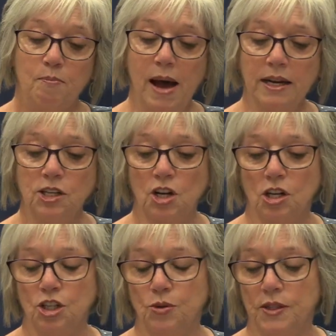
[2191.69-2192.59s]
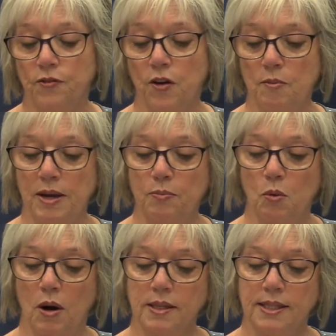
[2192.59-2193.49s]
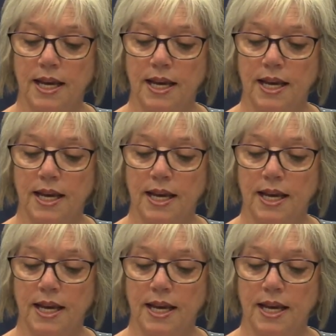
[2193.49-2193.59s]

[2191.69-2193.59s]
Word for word: McIntosh, who is from Neepawa,